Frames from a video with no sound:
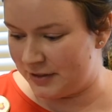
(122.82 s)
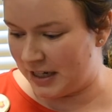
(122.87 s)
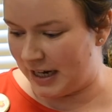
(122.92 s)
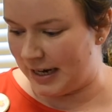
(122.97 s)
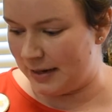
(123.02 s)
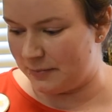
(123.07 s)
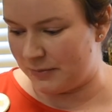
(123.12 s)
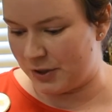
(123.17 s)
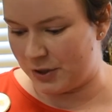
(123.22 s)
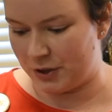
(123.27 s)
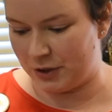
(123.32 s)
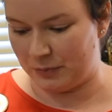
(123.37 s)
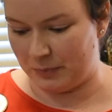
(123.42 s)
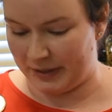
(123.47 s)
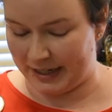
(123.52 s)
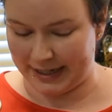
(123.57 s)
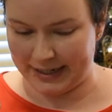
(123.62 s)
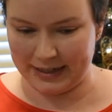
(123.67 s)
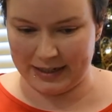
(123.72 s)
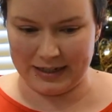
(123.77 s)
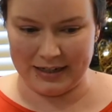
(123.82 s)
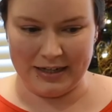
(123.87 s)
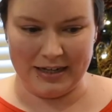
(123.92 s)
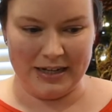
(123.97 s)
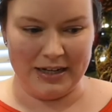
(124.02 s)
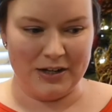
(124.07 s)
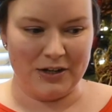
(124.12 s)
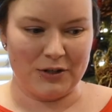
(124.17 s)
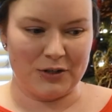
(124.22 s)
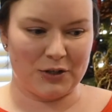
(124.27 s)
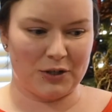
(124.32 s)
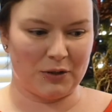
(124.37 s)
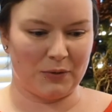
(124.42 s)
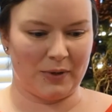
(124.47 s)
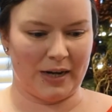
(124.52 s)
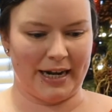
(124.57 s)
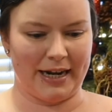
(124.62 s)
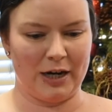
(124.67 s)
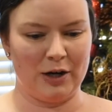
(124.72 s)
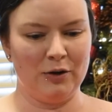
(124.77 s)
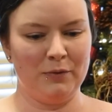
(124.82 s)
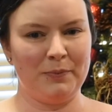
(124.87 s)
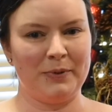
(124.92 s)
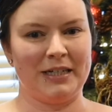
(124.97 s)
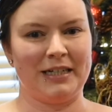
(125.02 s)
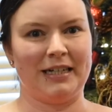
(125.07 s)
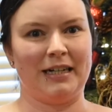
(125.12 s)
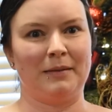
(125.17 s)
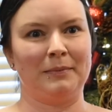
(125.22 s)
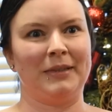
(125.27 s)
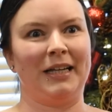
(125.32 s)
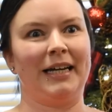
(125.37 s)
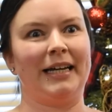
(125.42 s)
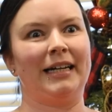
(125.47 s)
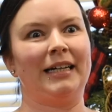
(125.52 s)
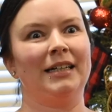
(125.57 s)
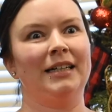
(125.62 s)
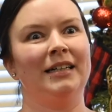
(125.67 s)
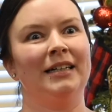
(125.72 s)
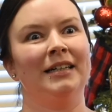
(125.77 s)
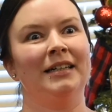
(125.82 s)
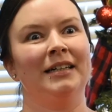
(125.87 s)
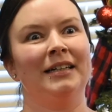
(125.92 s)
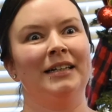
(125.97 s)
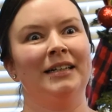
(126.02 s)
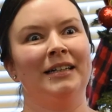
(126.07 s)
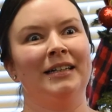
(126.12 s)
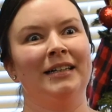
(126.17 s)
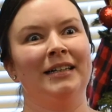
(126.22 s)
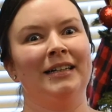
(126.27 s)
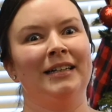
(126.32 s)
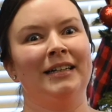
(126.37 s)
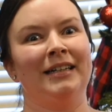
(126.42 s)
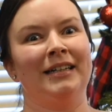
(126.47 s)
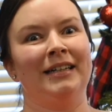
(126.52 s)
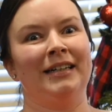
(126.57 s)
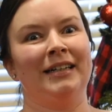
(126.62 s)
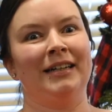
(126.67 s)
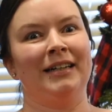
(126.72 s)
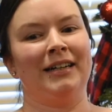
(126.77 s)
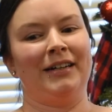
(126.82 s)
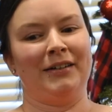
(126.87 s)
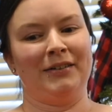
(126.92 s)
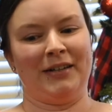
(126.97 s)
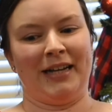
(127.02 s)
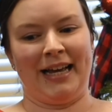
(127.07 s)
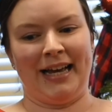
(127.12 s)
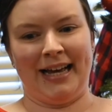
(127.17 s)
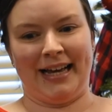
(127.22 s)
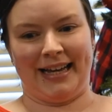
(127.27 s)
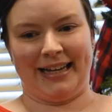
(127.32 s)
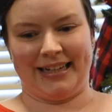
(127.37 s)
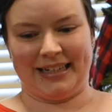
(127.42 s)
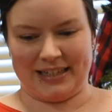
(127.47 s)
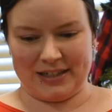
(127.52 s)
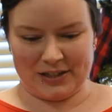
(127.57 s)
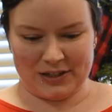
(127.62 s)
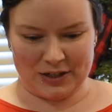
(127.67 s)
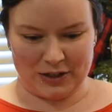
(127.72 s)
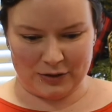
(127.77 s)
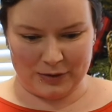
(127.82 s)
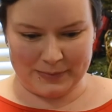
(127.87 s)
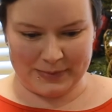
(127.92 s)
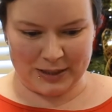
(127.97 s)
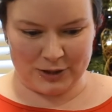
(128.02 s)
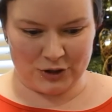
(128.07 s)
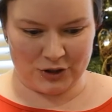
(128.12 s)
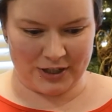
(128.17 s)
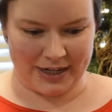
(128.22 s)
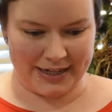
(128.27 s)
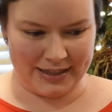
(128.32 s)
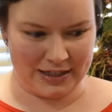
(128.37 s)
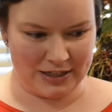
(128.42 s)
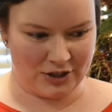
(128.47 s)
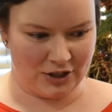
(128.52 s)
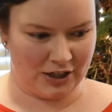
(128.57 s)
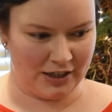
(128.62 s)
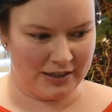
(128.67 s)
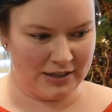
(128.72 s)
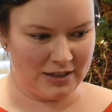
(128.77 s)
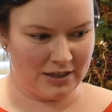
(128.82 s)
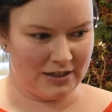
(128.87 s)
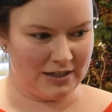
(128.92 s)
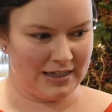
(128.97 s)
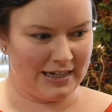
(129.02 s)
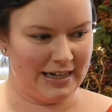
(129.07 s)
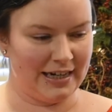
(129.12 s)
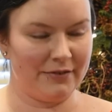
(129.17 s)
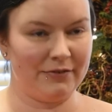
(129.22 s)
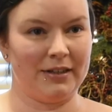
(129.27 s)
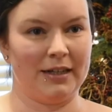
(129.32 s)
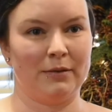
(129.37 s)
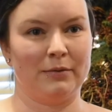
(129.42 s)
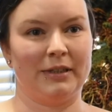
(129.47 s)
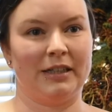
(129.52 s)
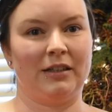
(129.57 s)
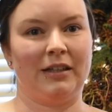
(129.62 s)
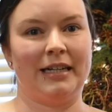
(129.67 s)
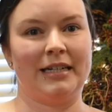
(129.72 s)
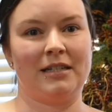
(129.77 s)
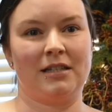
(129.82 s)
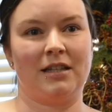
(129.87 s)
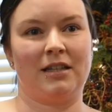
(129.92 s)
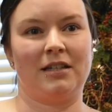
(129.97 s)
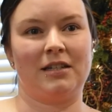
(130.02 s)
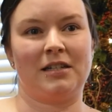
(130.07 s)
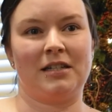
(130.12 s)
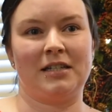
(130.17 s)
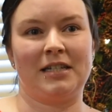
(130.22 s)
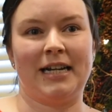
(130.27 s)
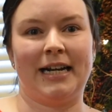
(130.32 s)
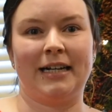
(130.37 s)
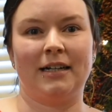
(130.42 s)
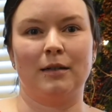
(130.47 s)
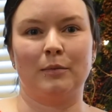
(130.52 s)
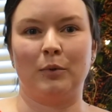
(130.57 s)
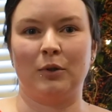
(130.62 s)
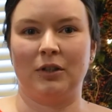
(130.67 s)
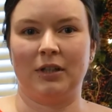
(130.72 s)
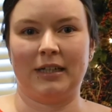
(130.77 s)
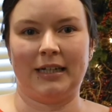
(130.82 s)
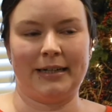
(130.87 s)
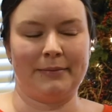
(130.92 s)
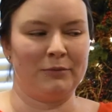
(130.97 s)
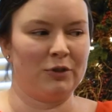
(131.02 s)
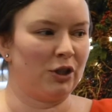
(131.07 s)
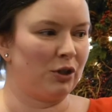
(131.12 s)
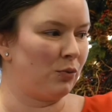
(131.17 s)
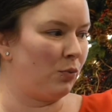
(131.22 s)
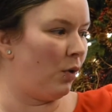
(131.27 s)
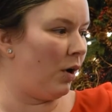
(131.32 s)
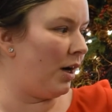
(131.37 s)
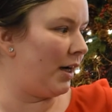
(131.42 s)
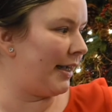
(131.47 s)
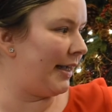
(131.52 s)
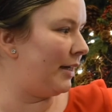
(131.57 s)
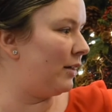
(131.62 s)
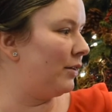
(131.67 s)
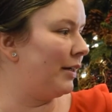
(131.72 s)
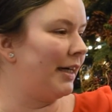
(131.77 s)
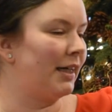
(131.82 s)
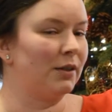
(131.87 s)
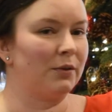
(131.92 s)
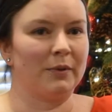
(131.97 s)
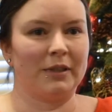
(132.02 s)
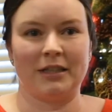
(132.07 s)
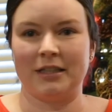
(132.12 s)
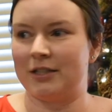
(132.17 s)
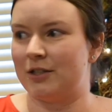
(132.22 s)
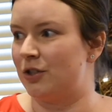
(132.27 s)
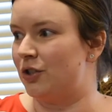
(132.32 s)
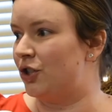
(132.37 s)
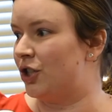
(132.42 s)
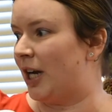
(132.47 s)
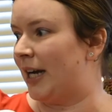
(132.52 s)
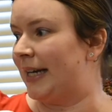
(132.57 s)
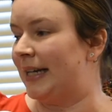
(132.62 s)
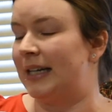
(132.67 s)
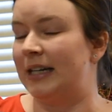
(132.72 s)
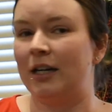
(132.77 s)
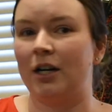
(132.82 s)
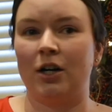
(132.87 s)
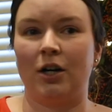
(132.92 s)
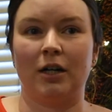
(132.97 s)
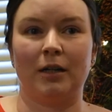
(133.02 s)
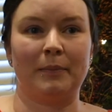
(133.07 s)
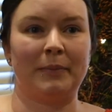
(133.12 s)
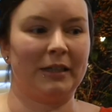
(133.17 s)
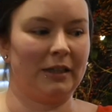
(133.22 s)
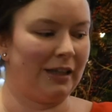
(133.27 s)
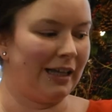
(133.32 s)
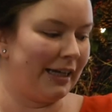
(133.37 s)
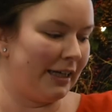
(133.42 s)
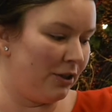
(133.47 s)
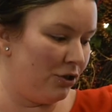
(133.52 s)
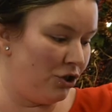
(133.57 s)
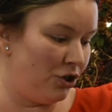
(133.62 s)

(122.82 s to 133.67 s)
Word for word: times too big. So when I opened it, I'm like, okay, so I'm gonna try this on to see if they realize this is terrible, and I'm just walking around with this giant carpet like